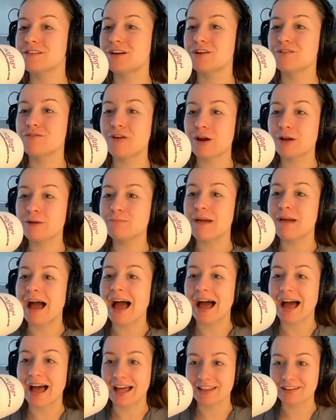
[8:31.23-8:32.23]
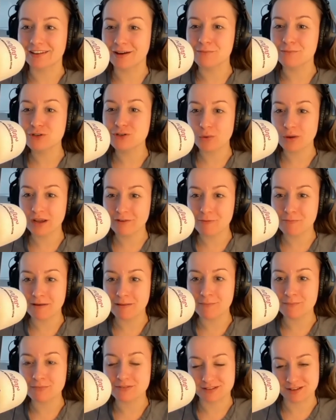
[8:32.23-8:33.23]
a grown man. I'm sure he
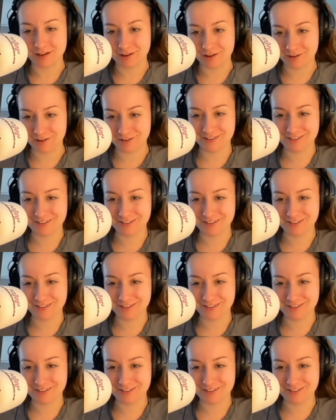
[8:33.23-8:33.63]
remembers her.